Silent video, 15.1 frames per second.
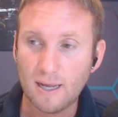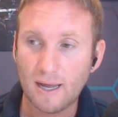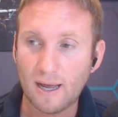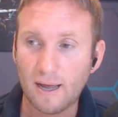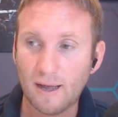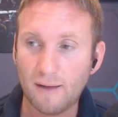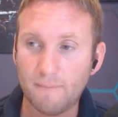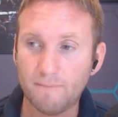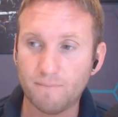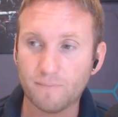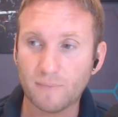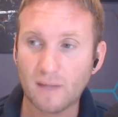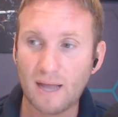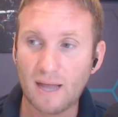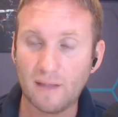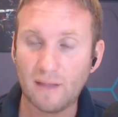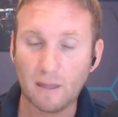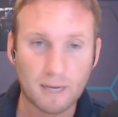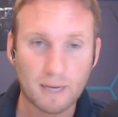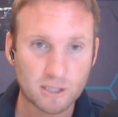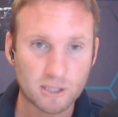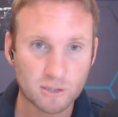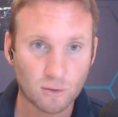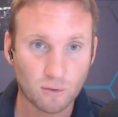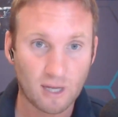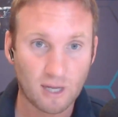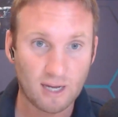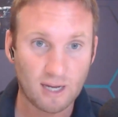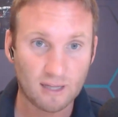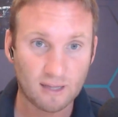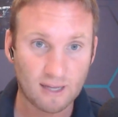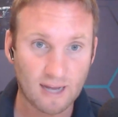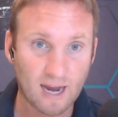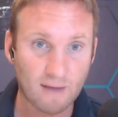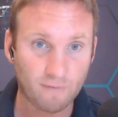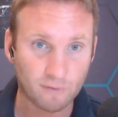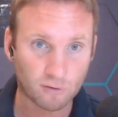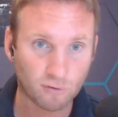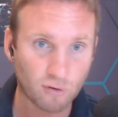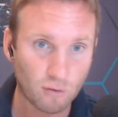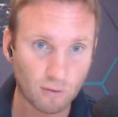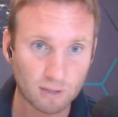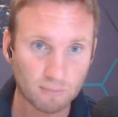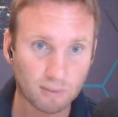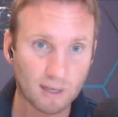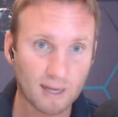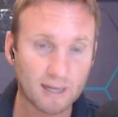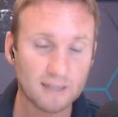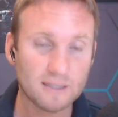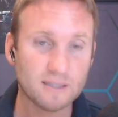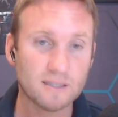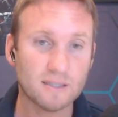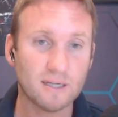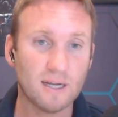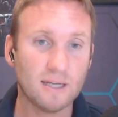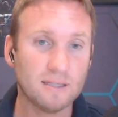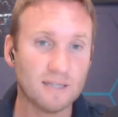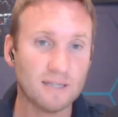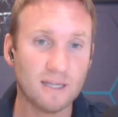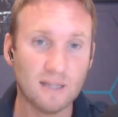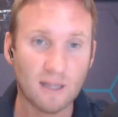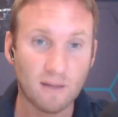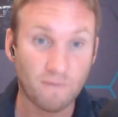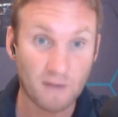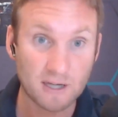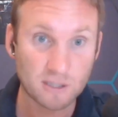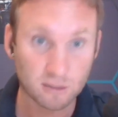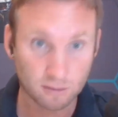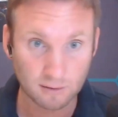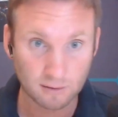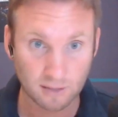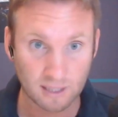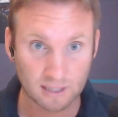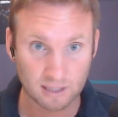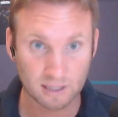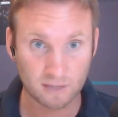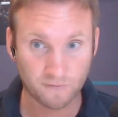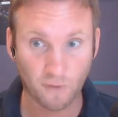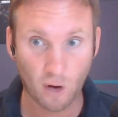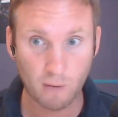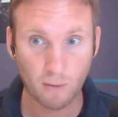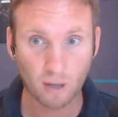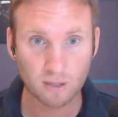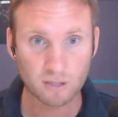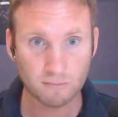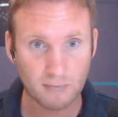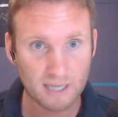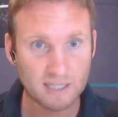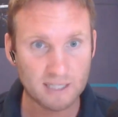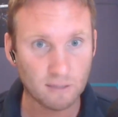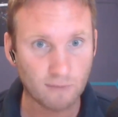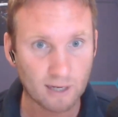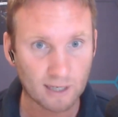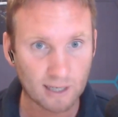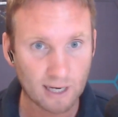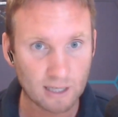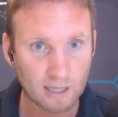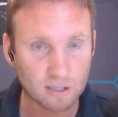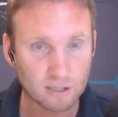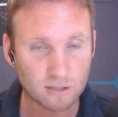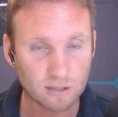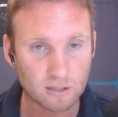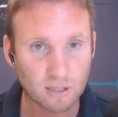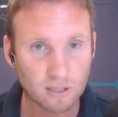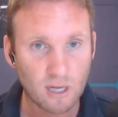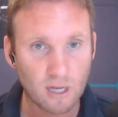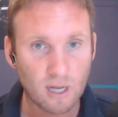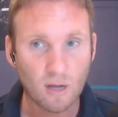And they'll make sure they have the crew in place and the vessel is very much meeting the regulations